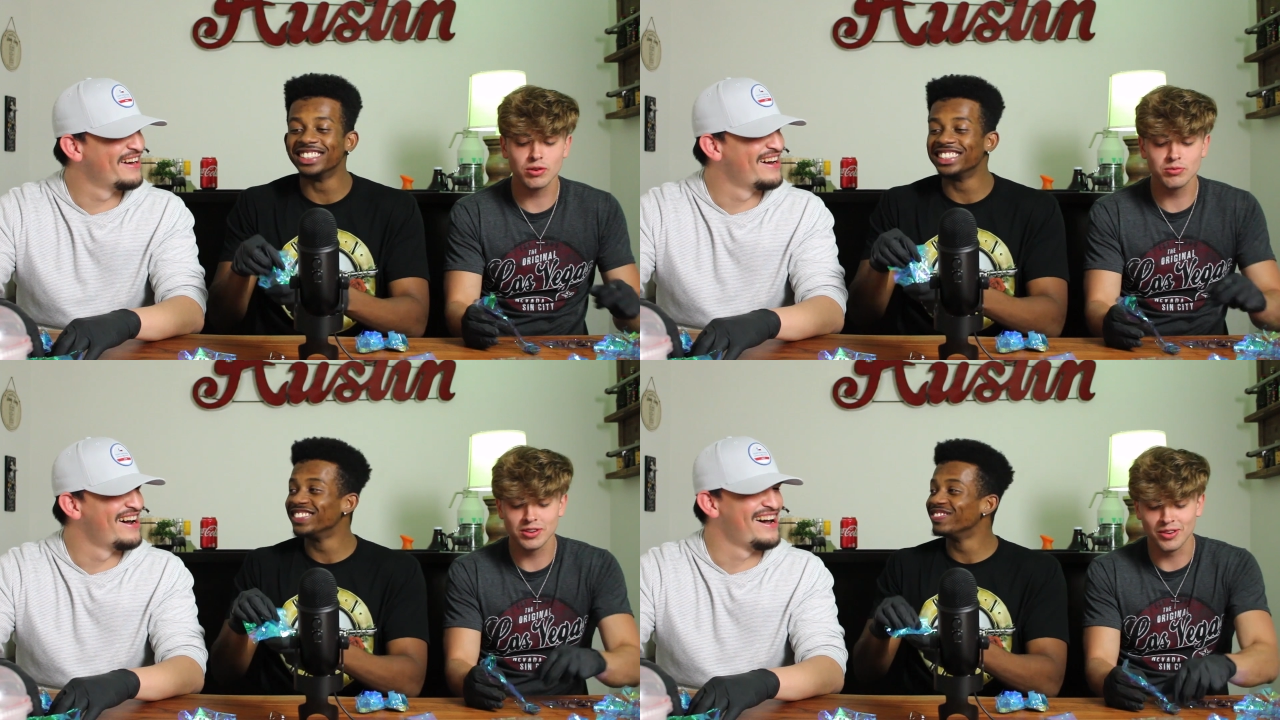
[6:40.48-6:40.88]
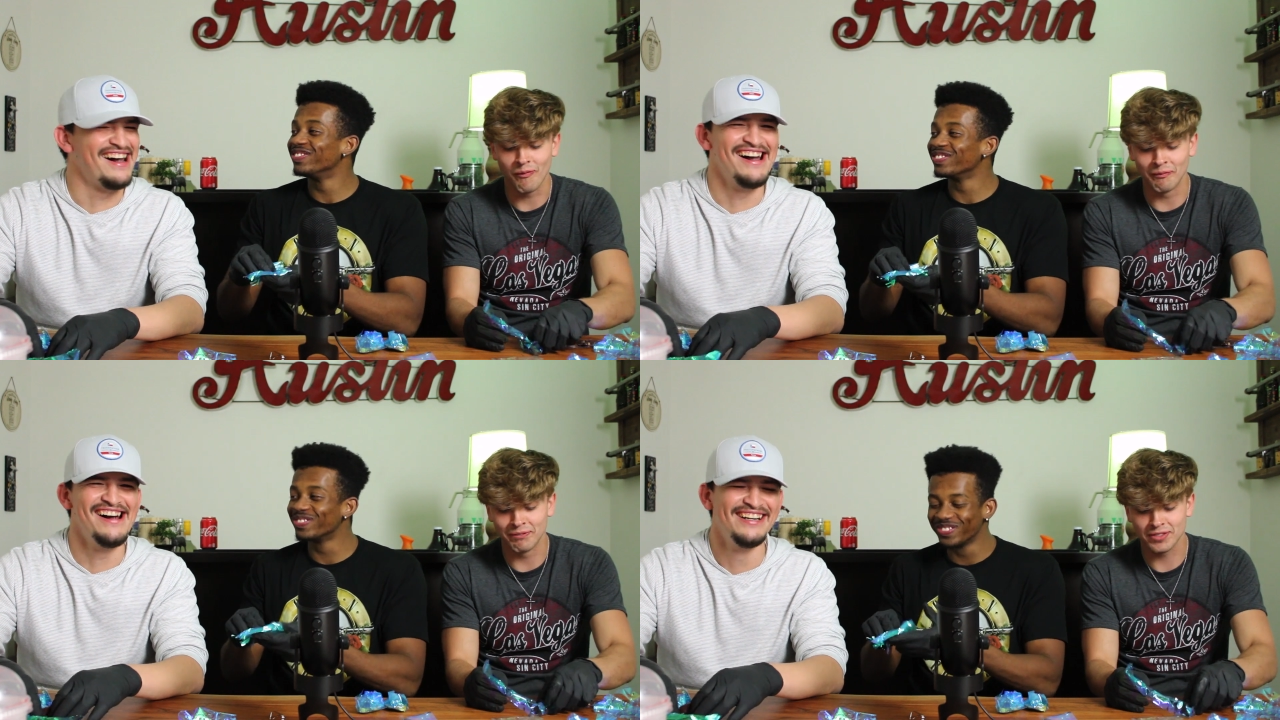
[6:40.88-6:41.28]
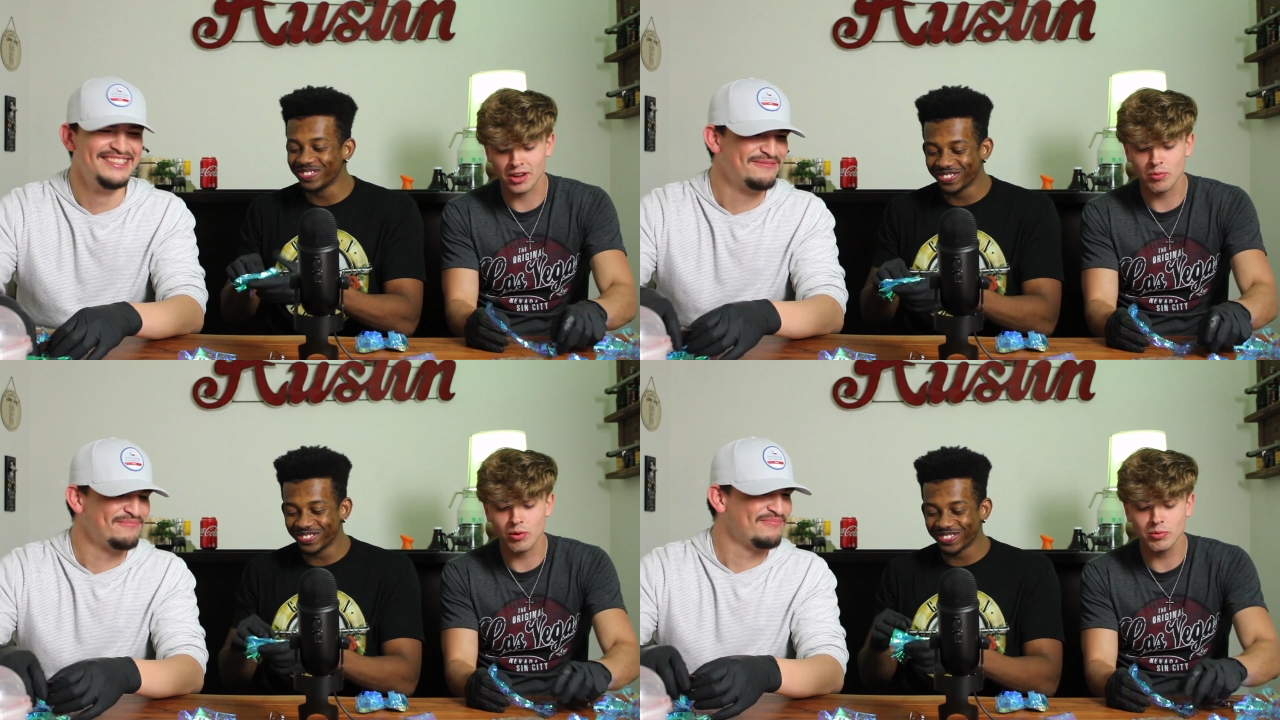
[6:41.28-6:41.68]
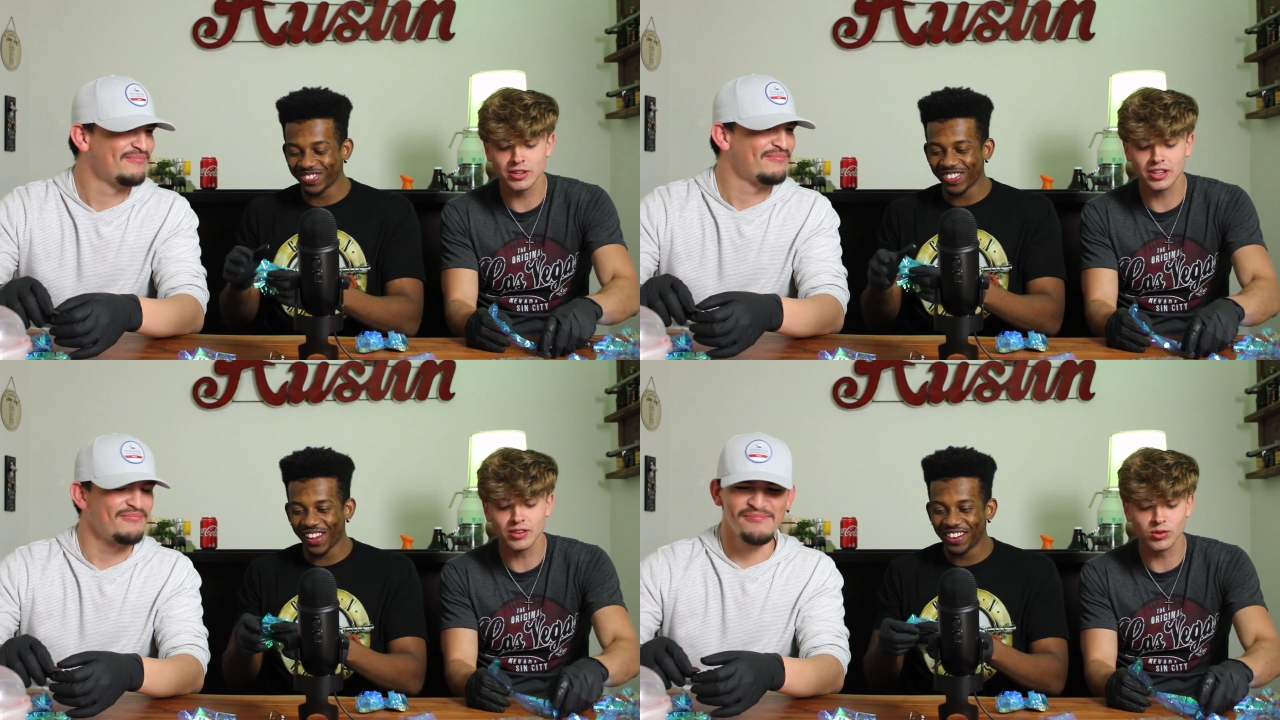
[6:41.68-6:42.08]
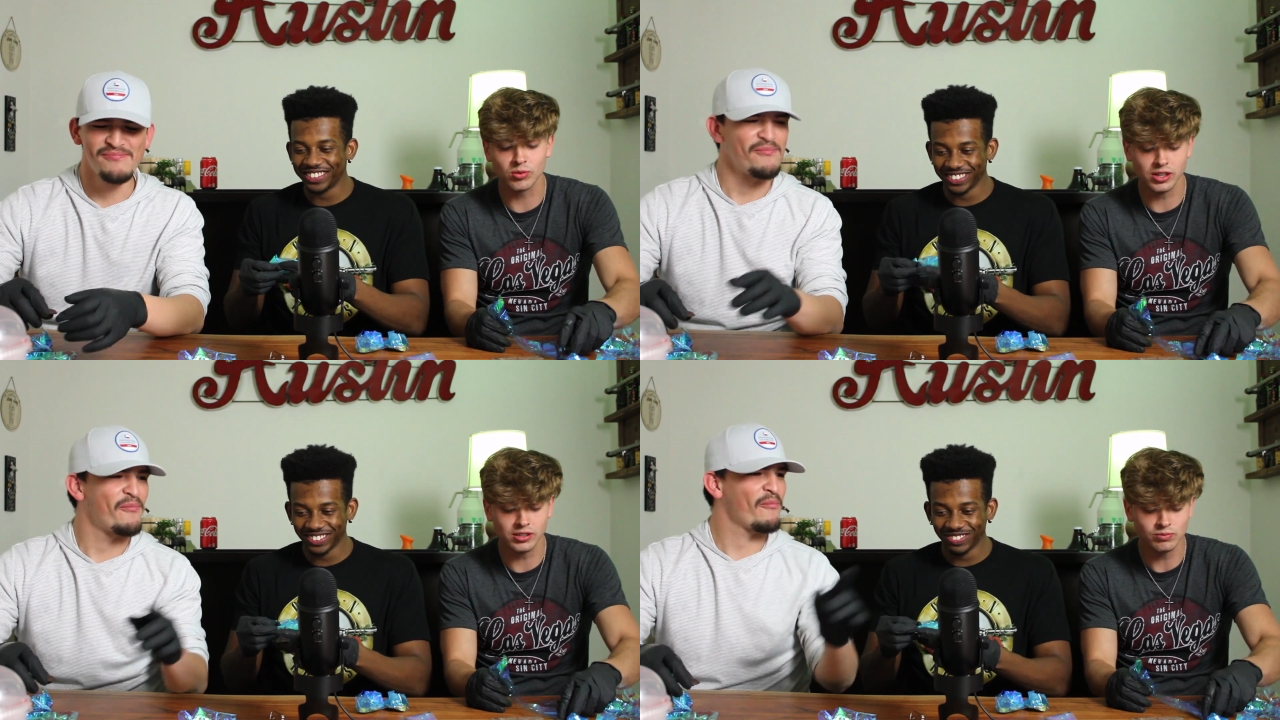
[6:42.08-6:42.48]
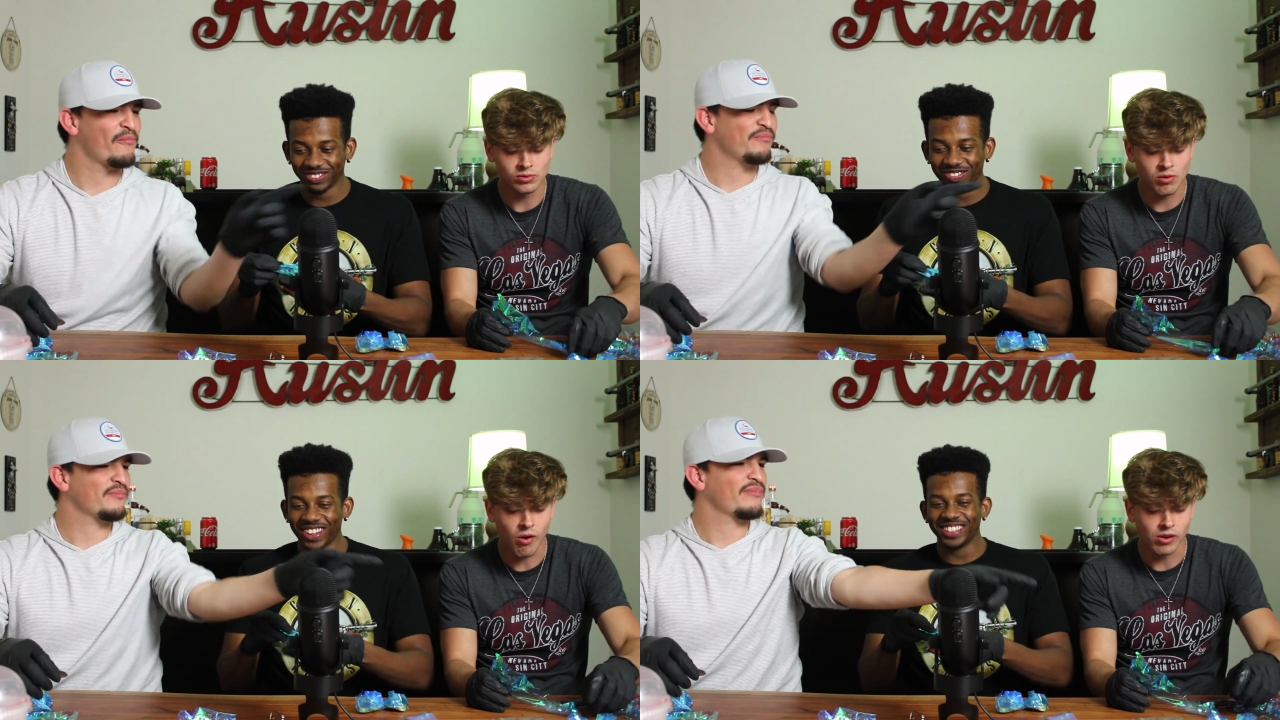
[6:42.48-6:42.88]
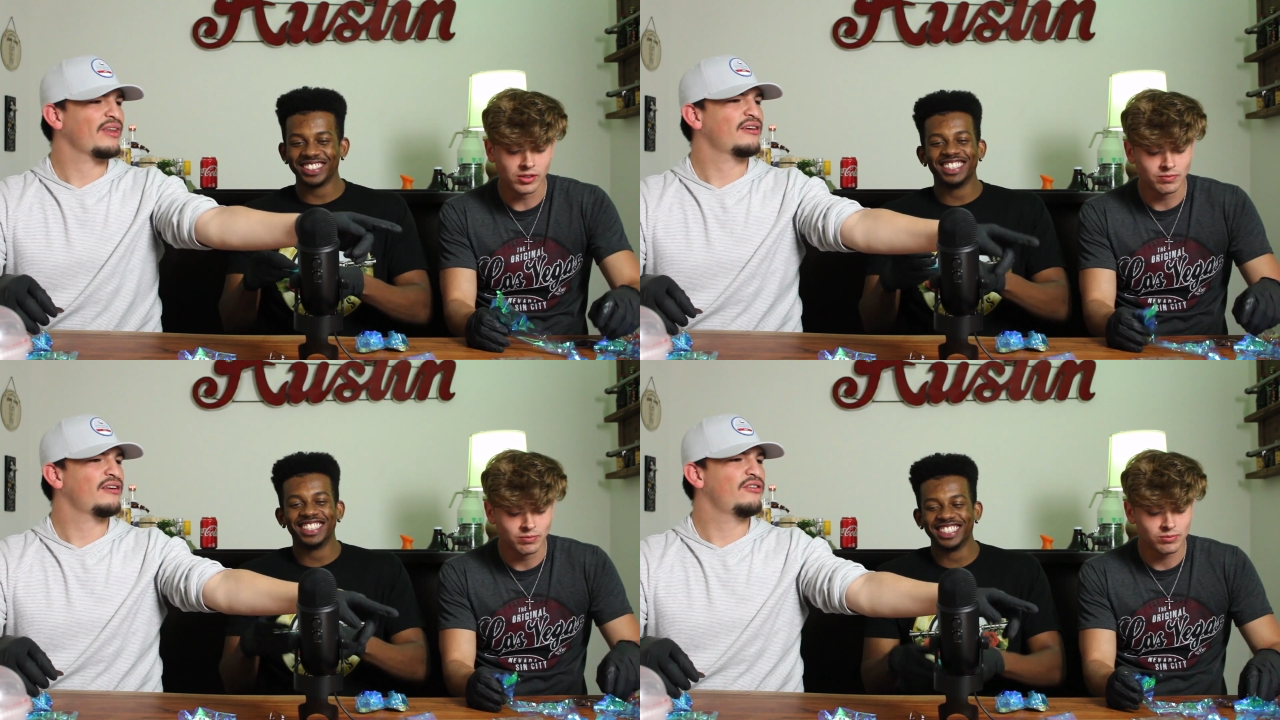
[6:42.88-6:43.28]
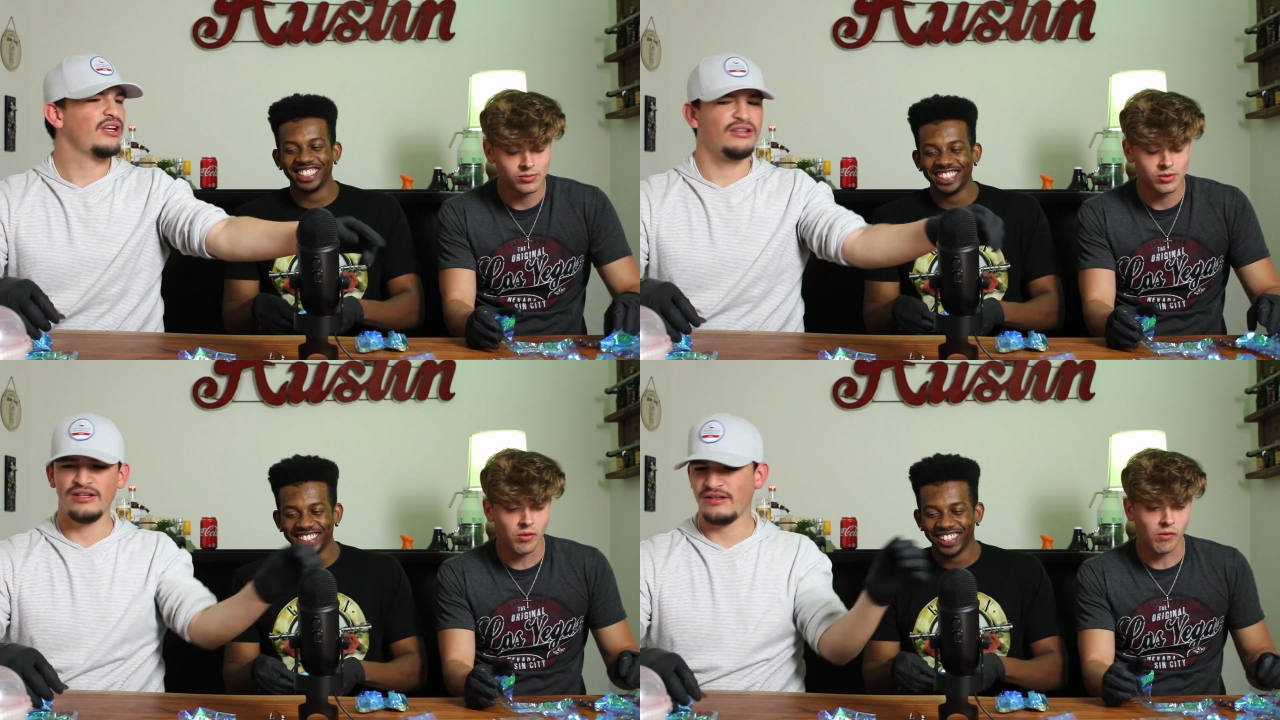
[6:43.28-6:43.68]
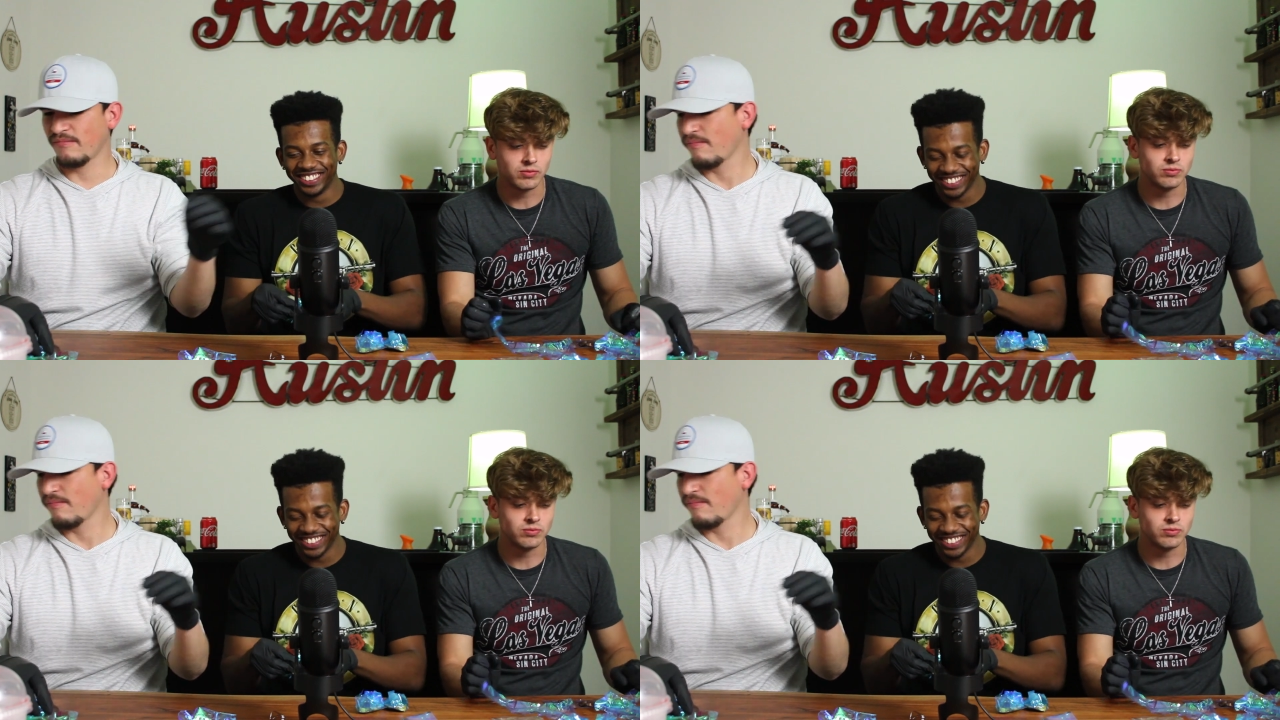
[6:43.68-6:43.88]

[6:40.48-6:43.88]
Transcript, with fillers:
Speaker 1: supposed, to, supposed to be level one. Can you get the?